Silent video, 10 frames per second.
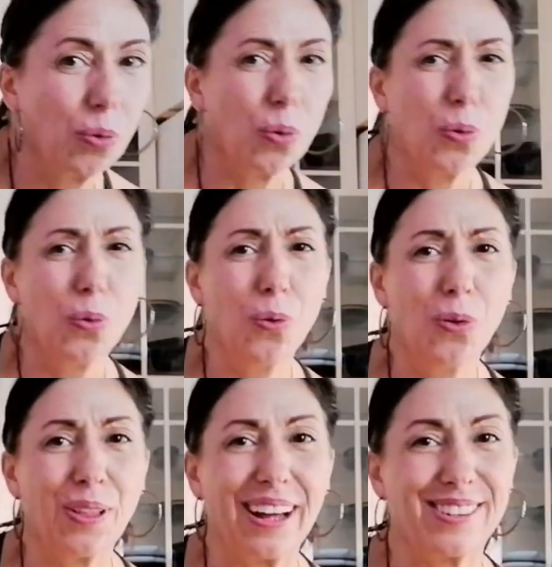
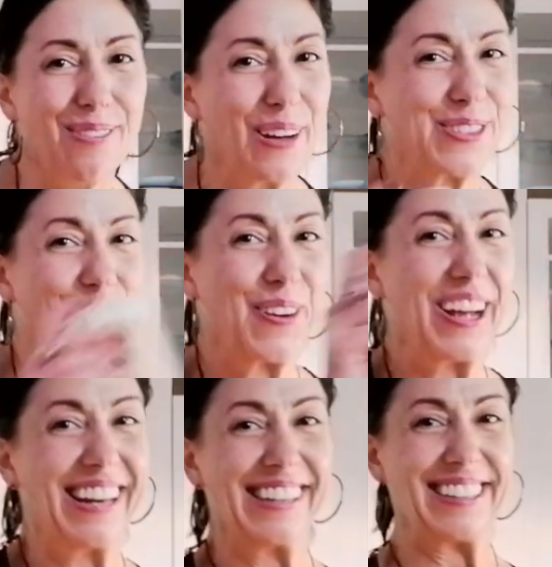Oh, that smells so
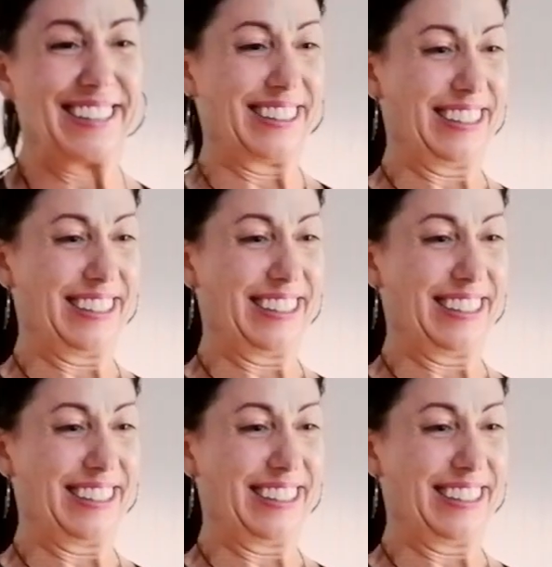good.